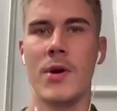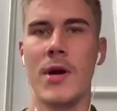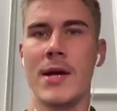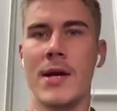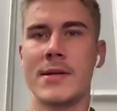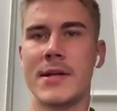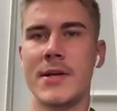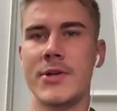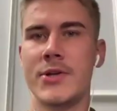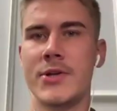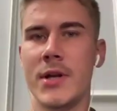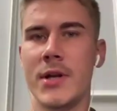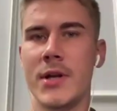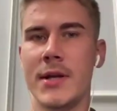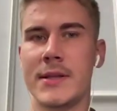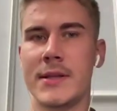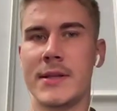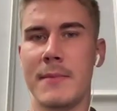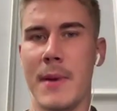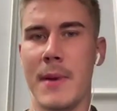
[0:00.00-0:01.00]
So yeah,
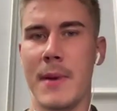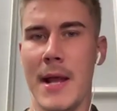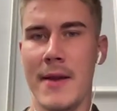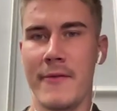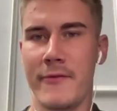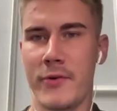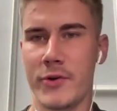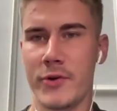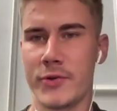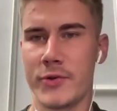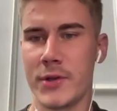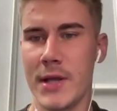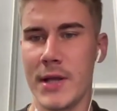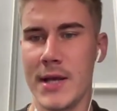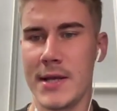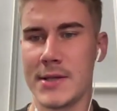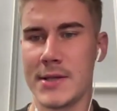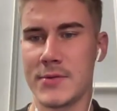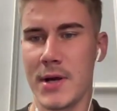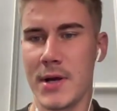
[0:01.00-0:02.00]
essentially the plan for
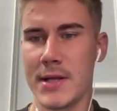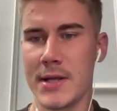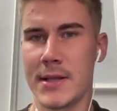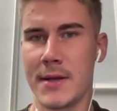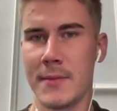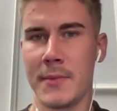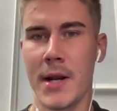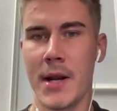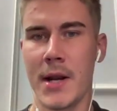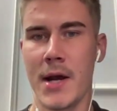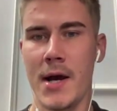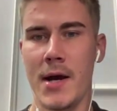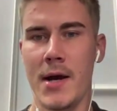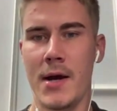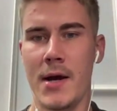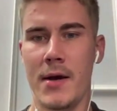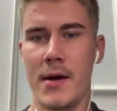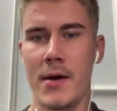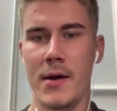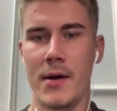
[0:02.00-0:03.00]
today is right. We're
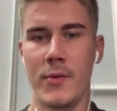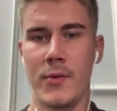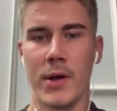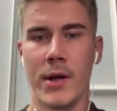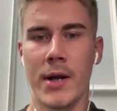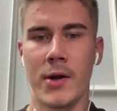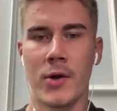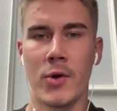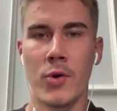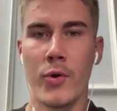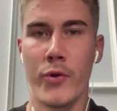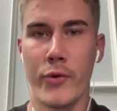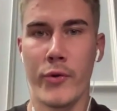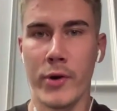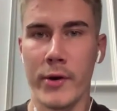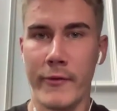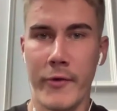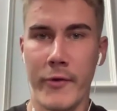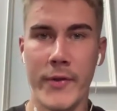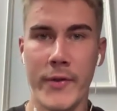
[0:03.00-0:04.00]
gonna go
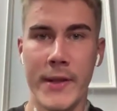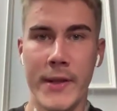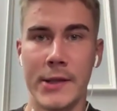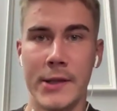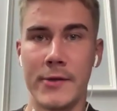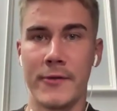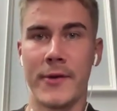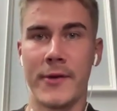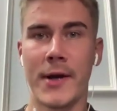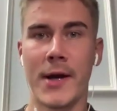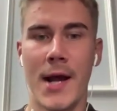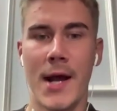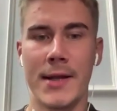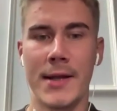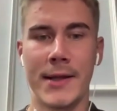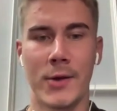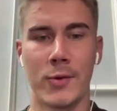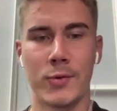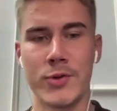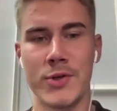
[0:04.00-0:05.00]
through the front end of the
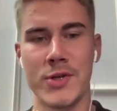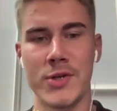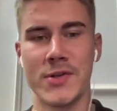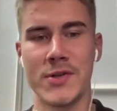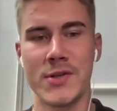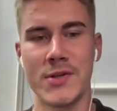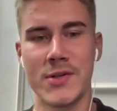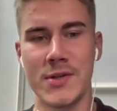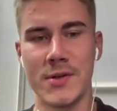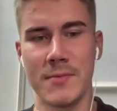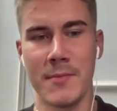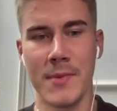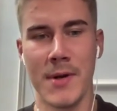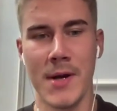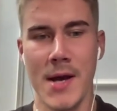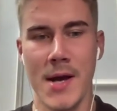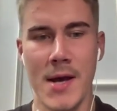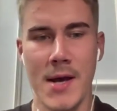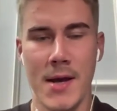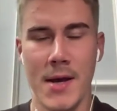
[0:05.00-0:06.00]
client acquisition
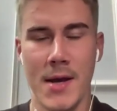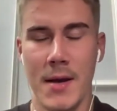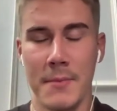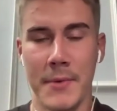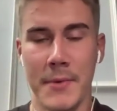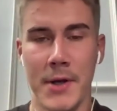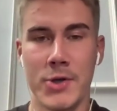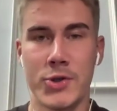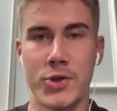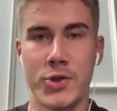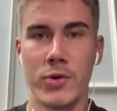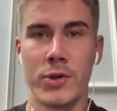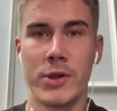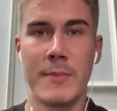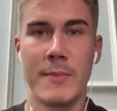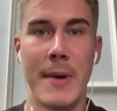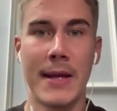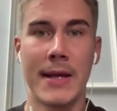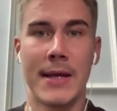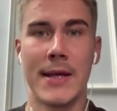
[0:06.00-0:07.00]
system. I'm gonna show you
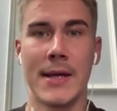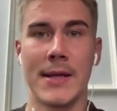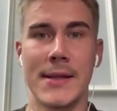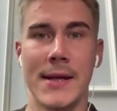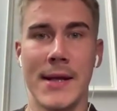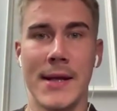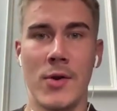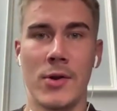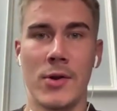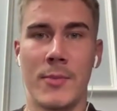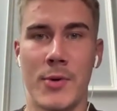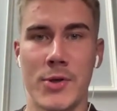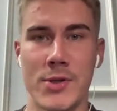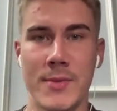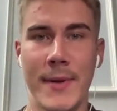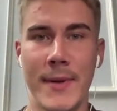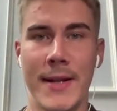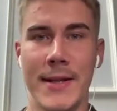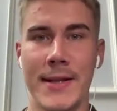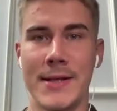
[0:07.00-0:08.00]
the back end and all the
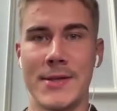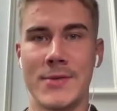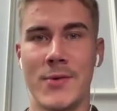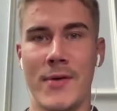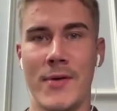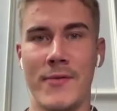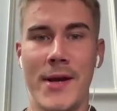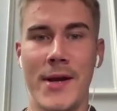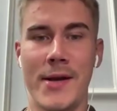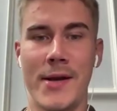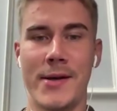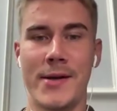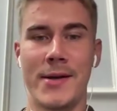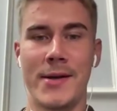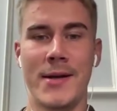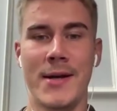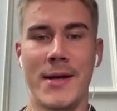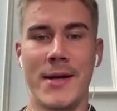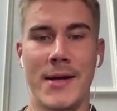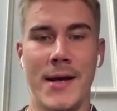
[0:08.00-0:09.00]
possibilities we have
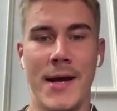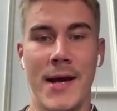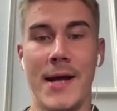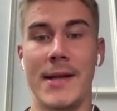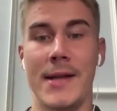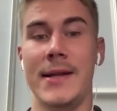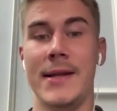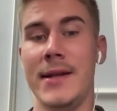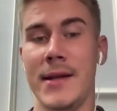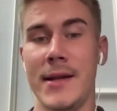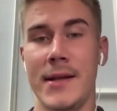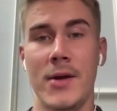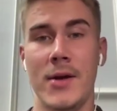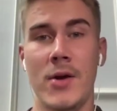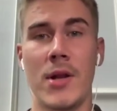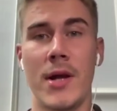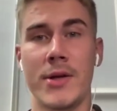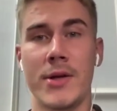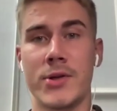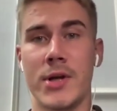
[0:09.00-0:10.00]
there. And in the
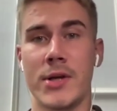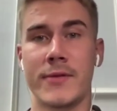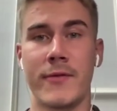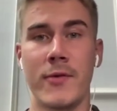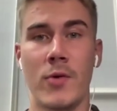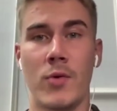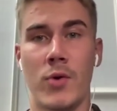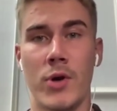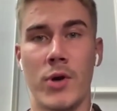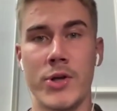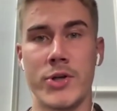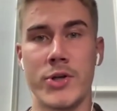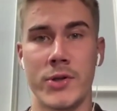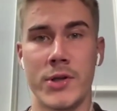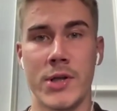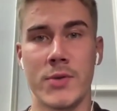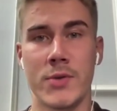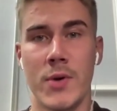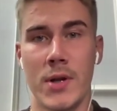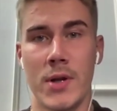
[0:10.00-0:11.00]
end, I'd like to ask you
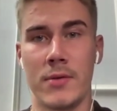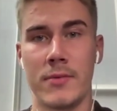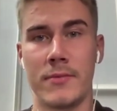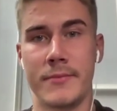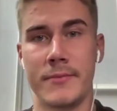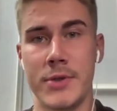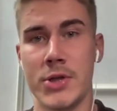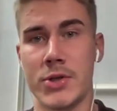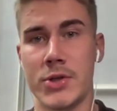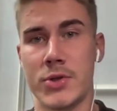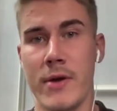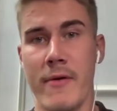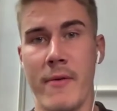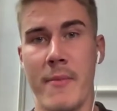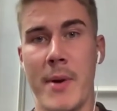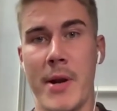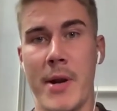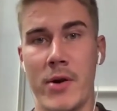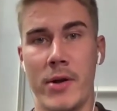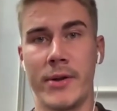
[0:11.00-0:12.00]
questions as well, just to
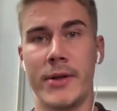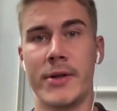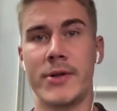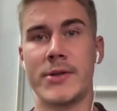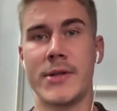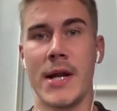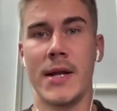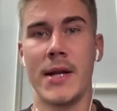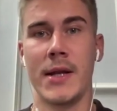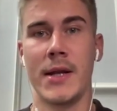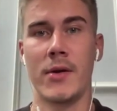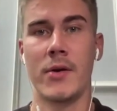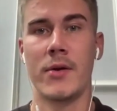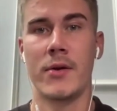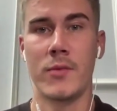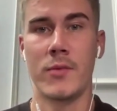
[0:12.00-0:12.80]
have a better understanding